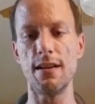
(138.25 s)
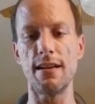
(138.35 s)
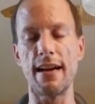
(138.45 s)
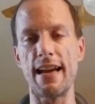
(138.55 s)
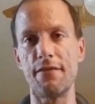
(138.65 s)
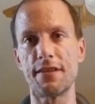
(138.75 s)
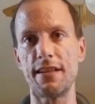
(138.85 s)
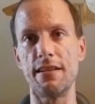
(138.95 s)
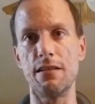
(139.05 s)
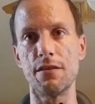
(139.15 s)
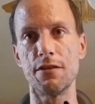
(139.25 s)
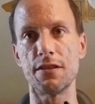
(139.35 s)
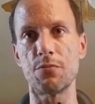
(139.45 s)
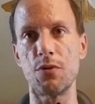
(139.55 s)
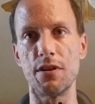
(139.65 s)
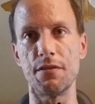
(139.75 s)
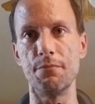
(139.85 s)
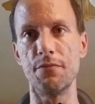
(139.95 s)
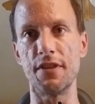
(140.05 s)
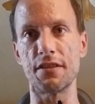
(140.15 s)
I have seen others where
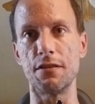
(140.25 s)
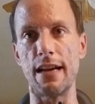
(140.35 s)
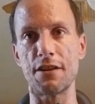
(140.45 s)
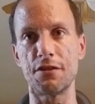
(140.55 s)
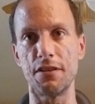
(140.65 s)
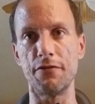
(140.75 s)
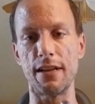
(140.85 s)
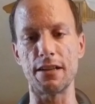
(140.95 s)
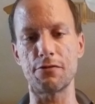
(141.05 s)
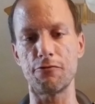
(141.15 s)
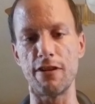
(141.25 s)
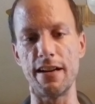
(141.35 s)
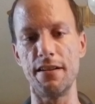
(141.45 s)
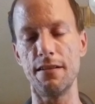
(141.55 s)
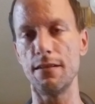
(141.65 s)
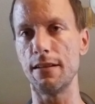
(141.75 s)
this will actually flash red